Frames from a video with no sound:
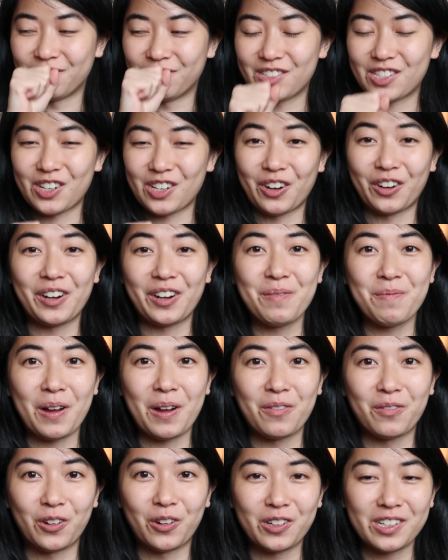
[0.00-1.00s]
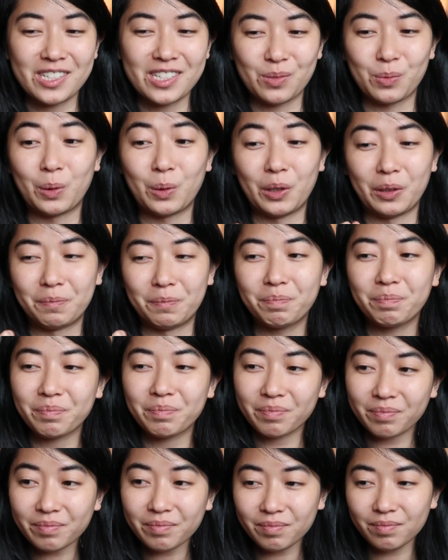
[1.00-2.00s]
Sorry, my voice will
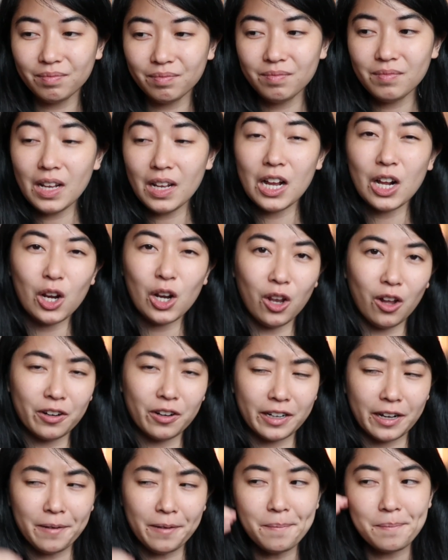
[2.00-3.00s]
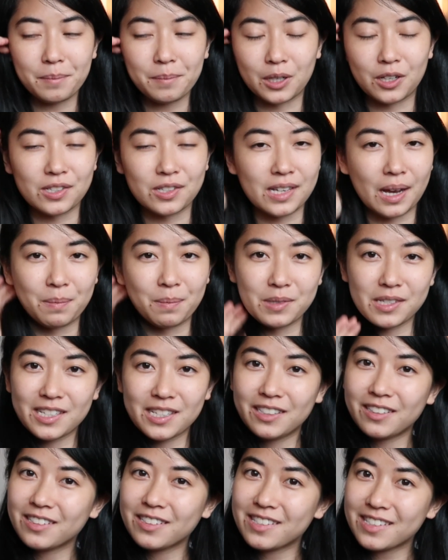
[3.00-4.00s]
clog up because I'm
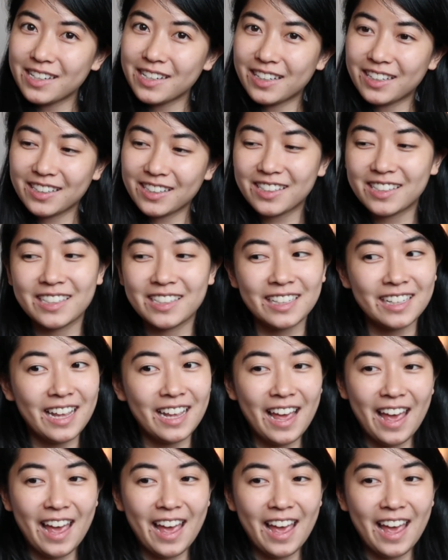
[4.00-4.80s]
still sick